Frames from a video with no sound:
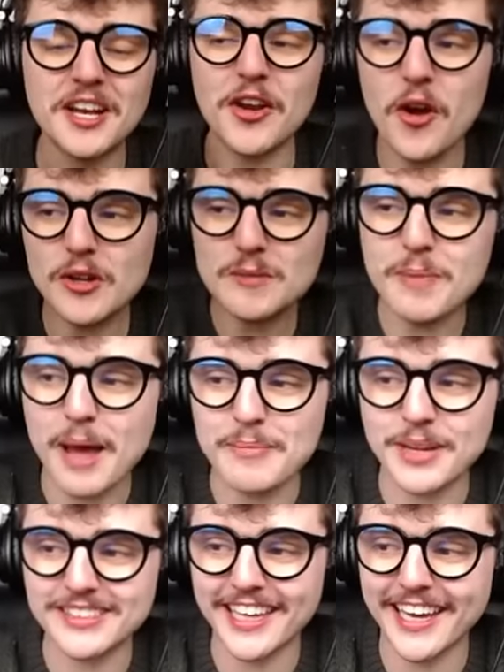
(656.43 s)

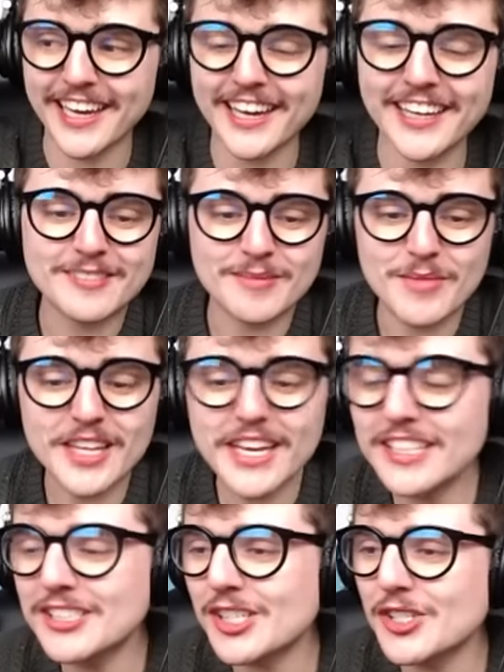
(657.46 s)
Newspapers here!
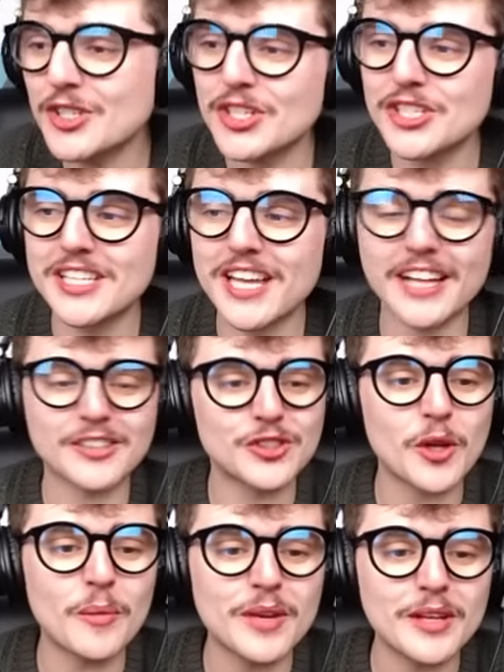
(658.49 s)
Leah's just, she's got
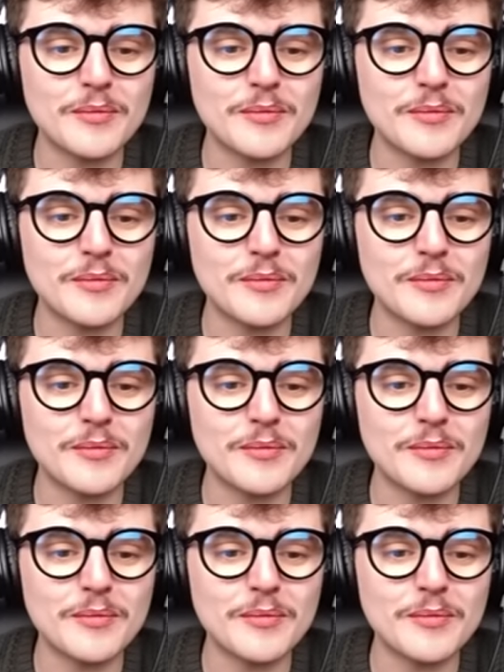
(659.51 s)
so many